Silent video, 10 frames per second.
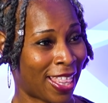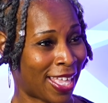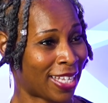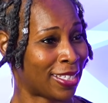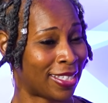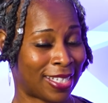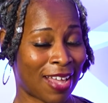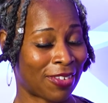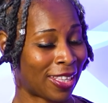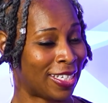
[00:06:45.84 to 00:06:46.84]
that's
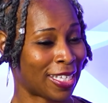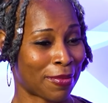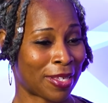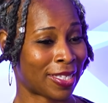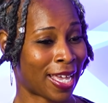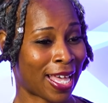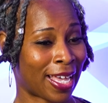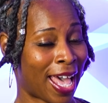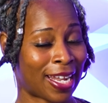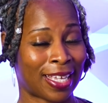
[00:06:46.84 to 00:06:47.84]
definitely something I was like, I
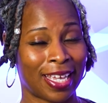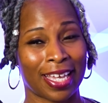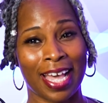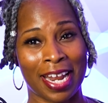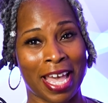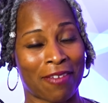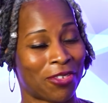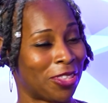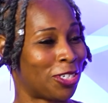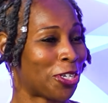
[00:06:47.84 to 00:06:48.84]
gotta have you
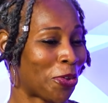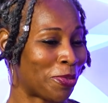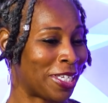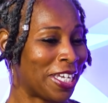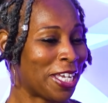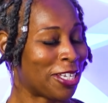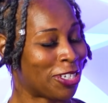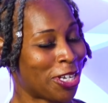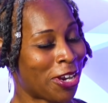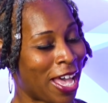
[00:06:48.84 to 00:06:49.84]
on the show. But
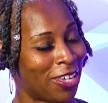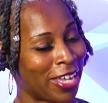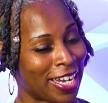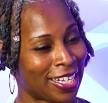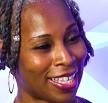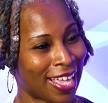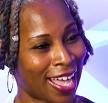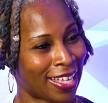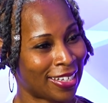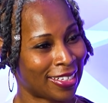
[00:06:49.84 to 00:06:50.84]
share how you got into that.